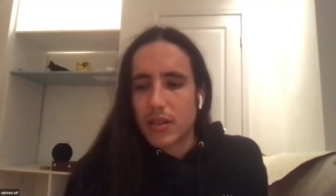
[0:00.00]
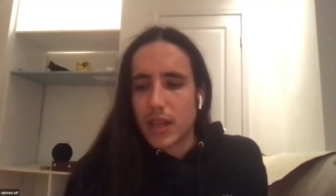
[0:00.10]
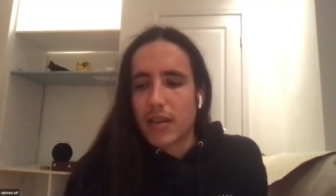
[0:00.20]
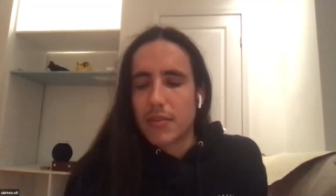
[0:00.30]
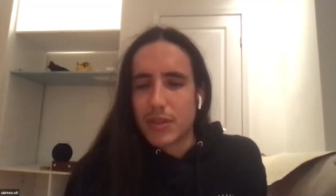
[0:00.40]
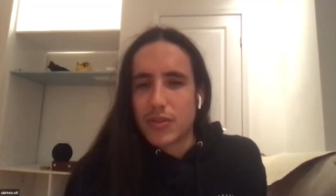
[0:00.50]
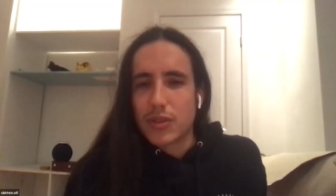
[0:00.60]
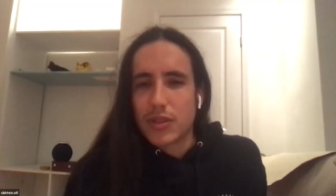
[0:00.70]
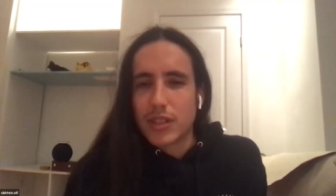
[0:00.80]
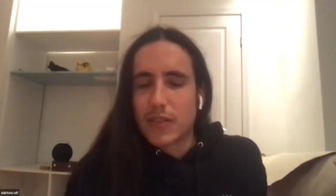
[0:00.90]
yeah, being
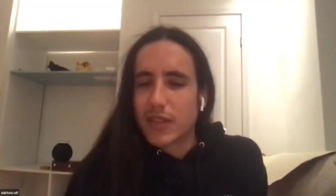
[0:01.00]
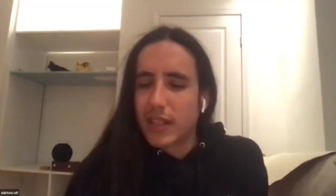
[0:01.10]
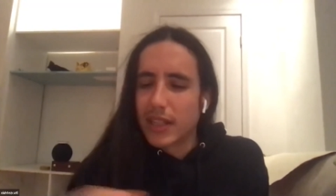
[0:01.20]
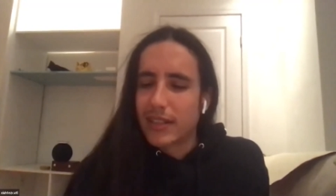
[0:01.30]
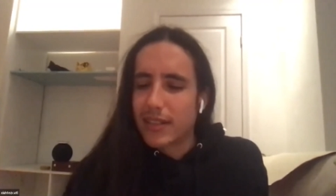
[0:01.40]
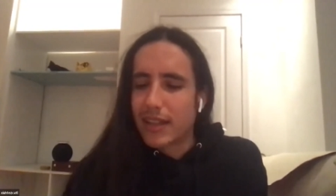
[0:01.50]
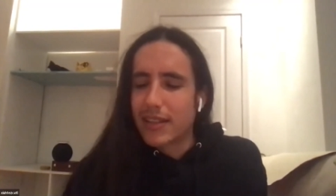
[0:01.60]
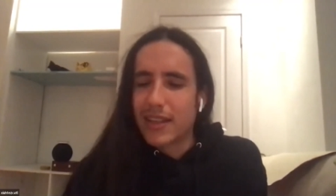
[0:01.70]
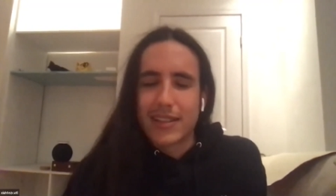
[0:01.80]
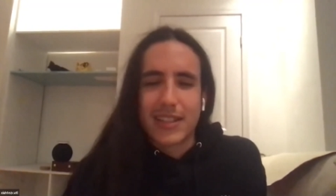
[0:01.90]
true to yourself and like
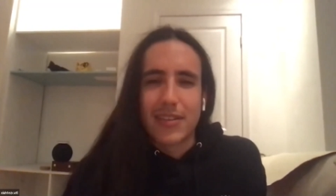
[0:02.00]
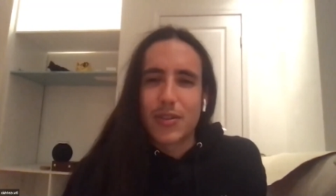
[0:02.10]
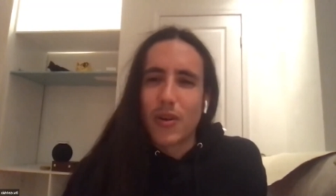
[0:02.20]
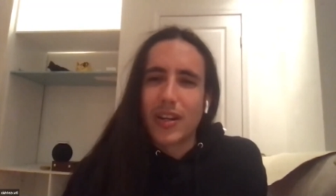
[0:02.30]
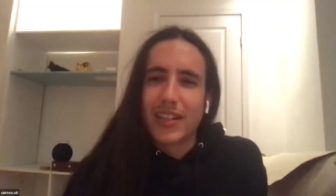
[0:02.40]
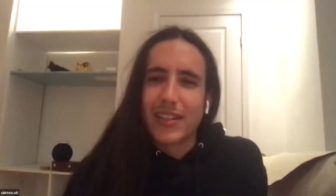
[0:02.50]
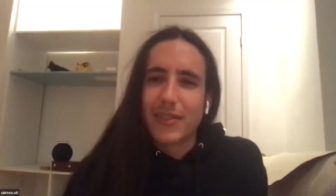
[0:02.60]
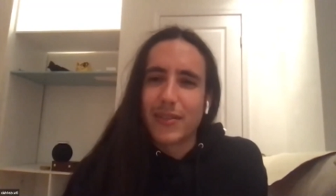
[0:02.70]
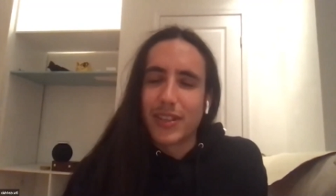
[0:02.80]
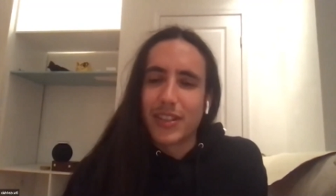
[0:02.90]
uh, that sounds corny, it
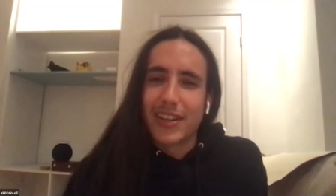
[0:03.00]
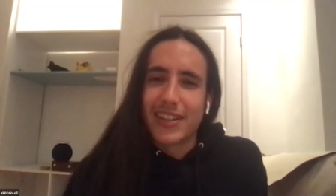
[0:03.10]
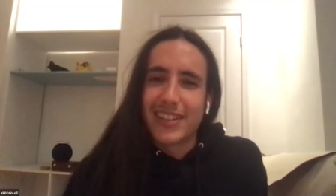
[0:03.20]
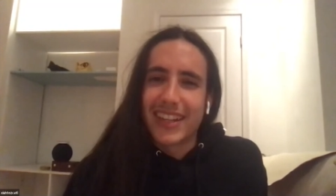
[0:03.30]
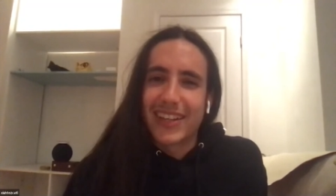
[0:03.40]
really does.